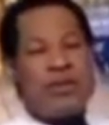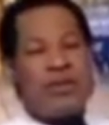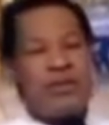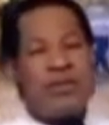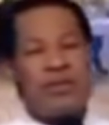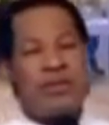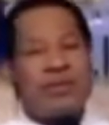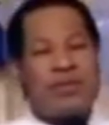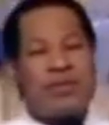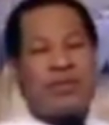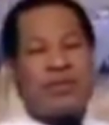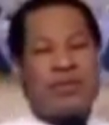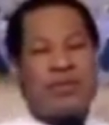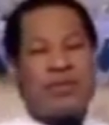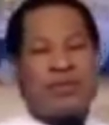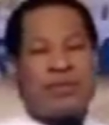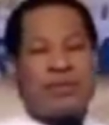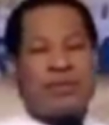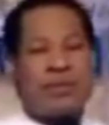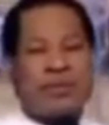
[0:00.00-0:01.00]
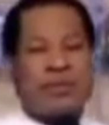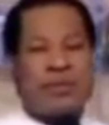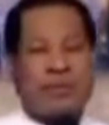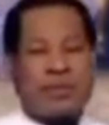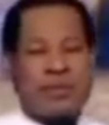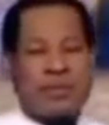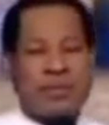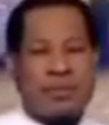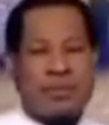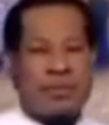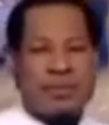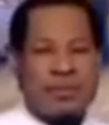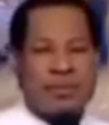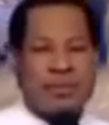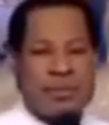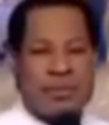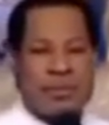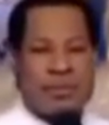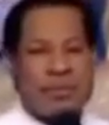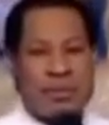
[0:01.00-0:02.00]

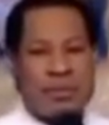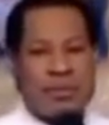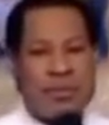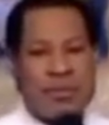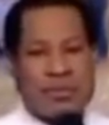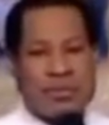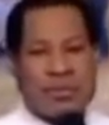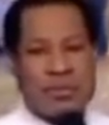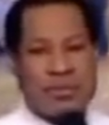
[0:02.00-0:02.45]
[no speech]